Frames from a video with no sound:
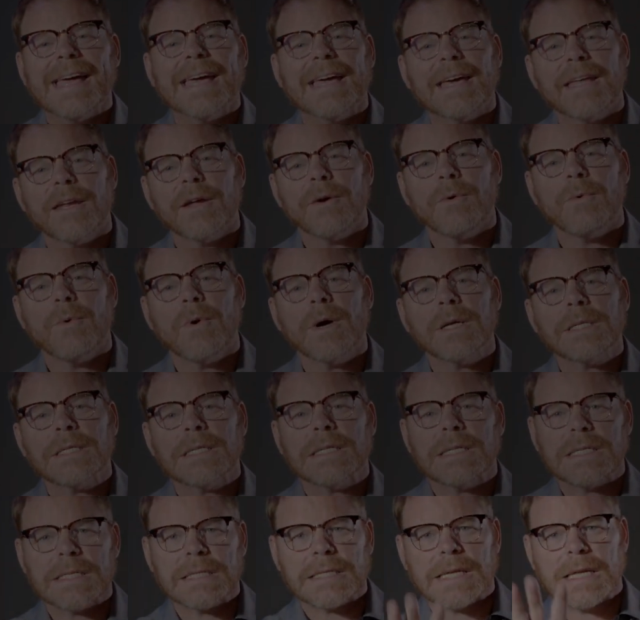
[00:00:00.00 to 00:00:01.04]
And I want you
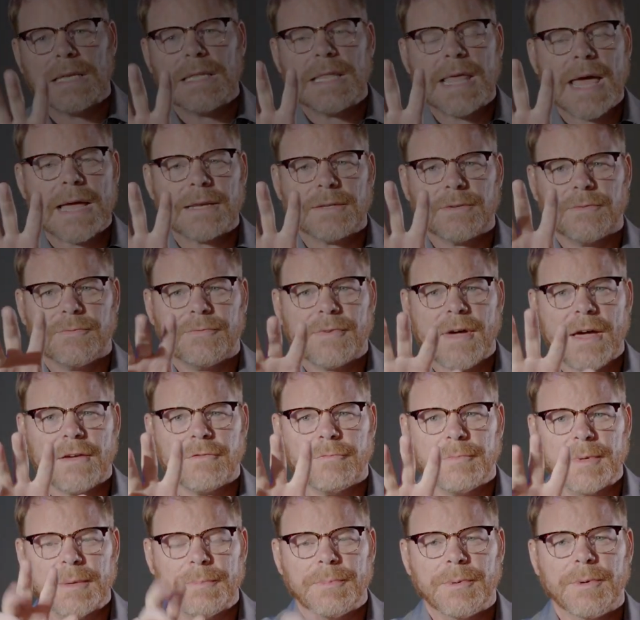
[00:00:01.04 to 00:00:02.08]
to send that to 5
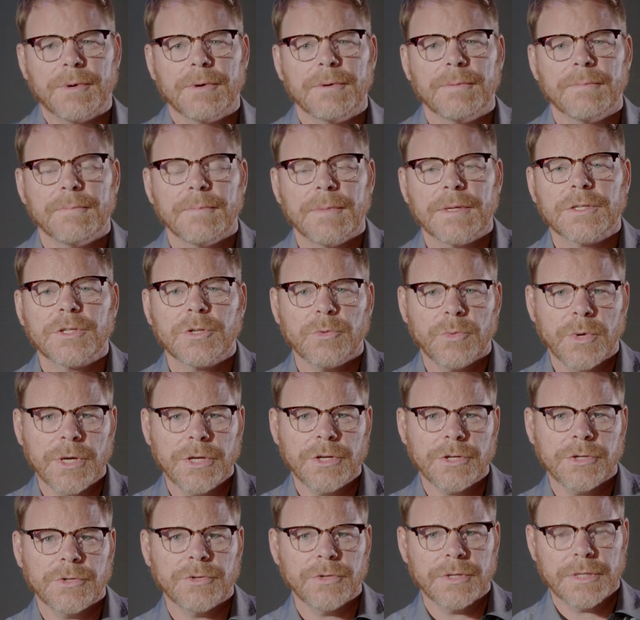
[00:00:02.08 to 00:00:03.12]
people. So what
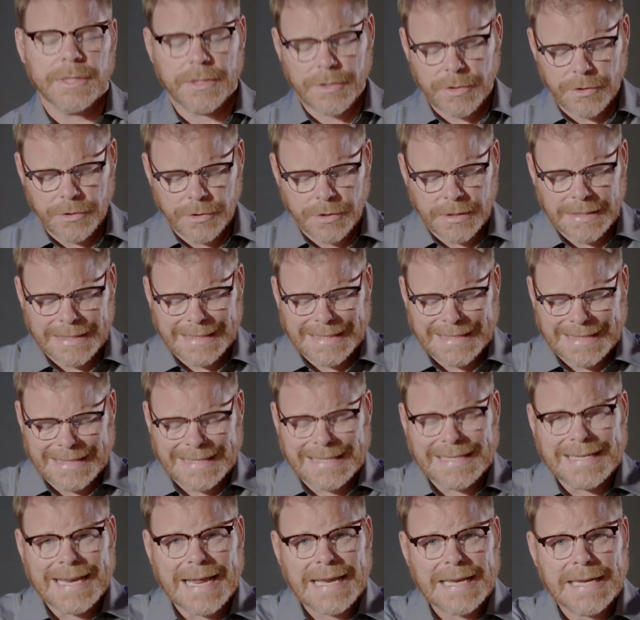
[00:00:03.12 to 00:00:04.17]
you're doing is you're
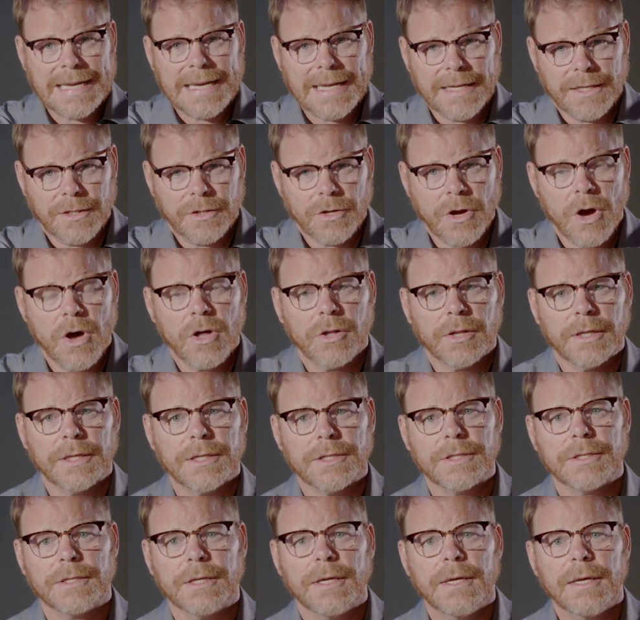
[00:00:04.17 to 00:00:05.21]
extending
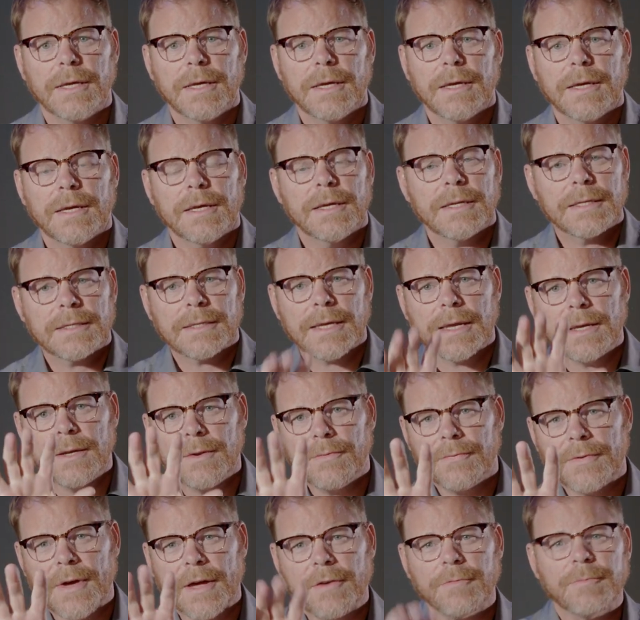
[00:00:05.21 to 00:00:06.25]
knowledge. Send to
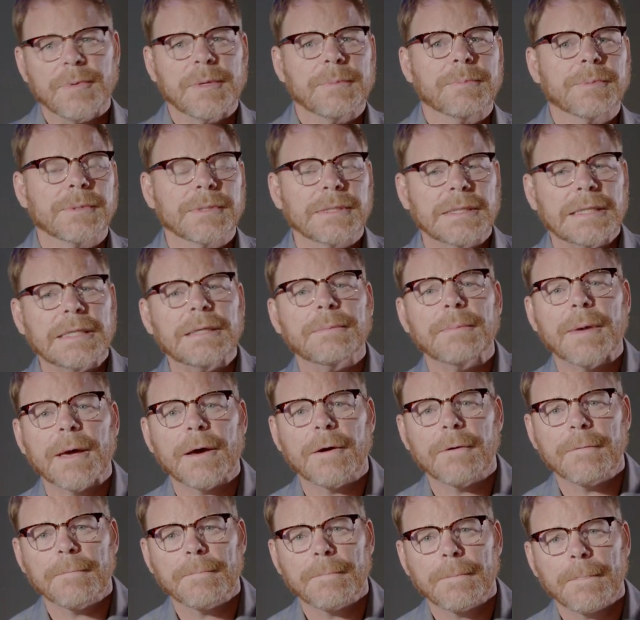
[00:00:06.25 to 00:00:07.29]
5 people an email.